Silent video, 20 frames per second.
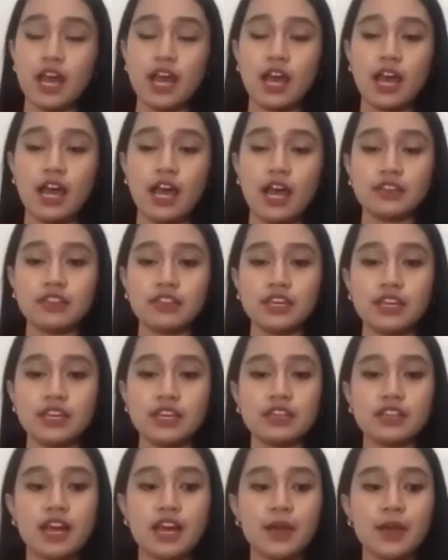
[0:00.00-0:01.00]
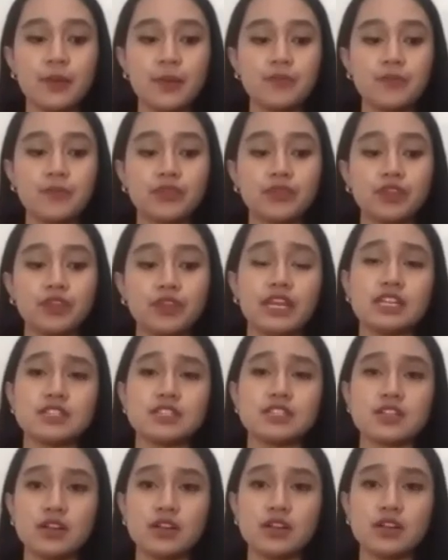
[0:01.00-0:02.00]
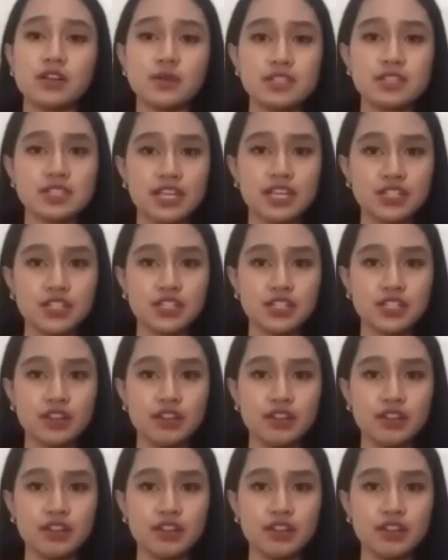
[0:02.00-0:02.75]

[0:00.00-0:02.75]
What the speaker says: I think that it is also essential